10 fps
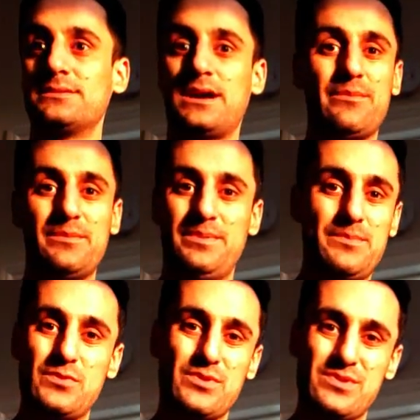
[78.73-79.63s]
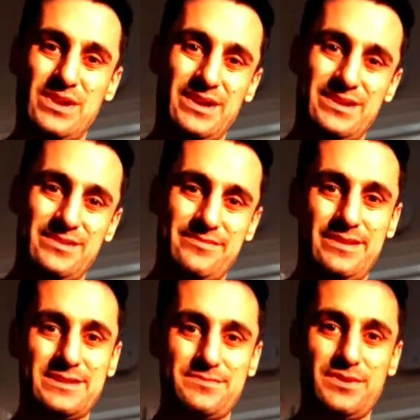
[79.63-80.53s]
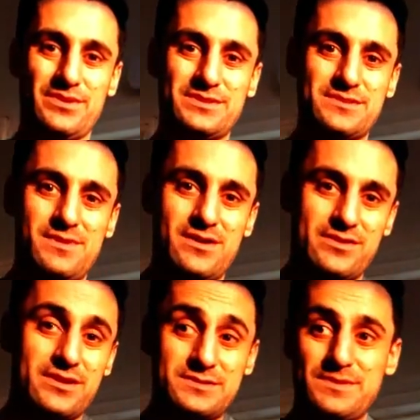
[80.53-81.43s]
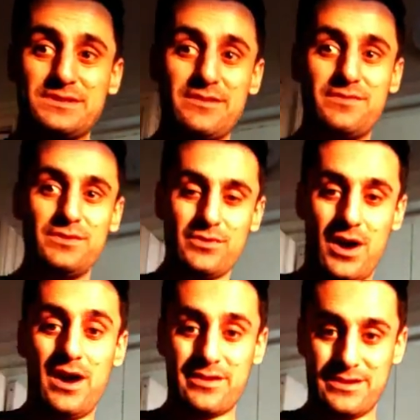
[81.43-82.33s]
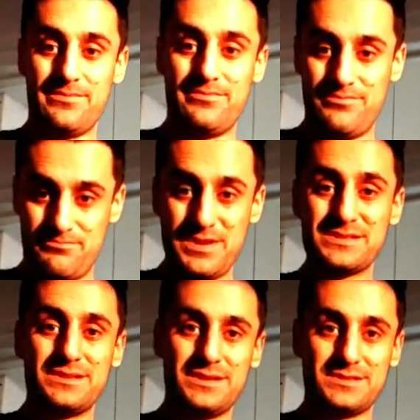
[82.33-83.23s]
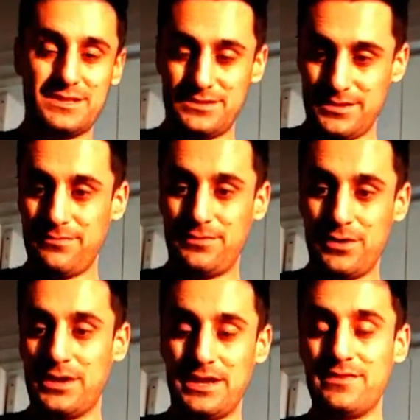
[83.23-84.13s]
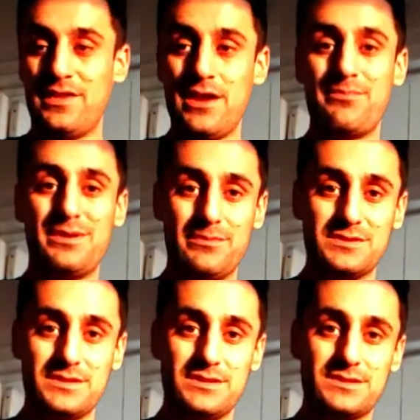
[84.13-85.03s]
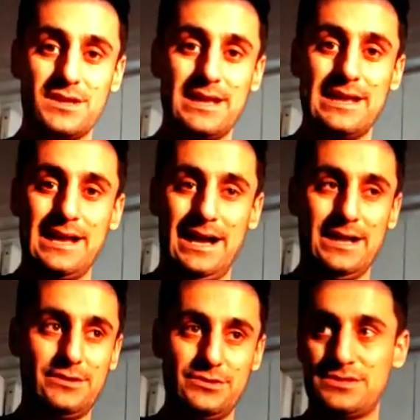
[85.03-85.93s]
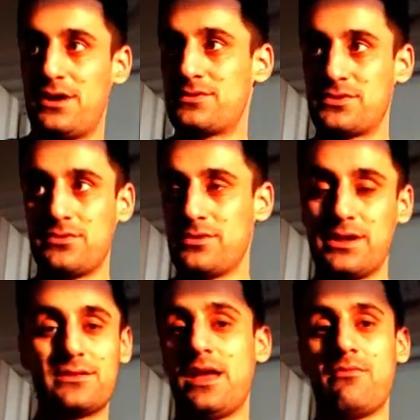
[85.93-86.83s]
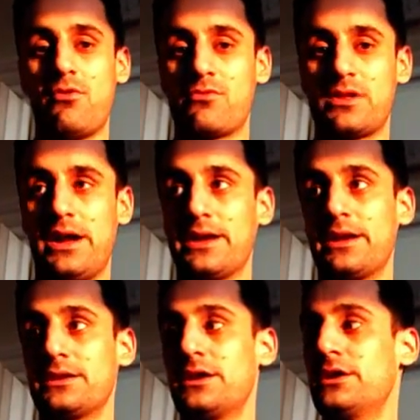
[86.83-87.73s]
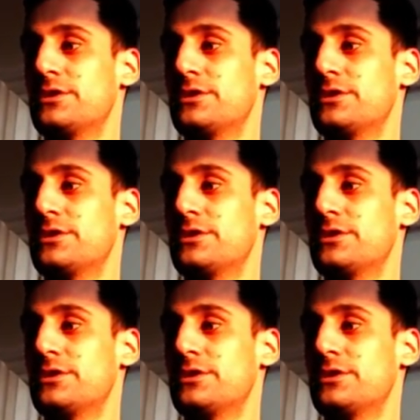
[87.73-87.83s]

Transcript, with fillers: I mean, people don't like it. Let's be honest about it, especially if you are in a business and if you are in their premises and you start recording, they won't like it.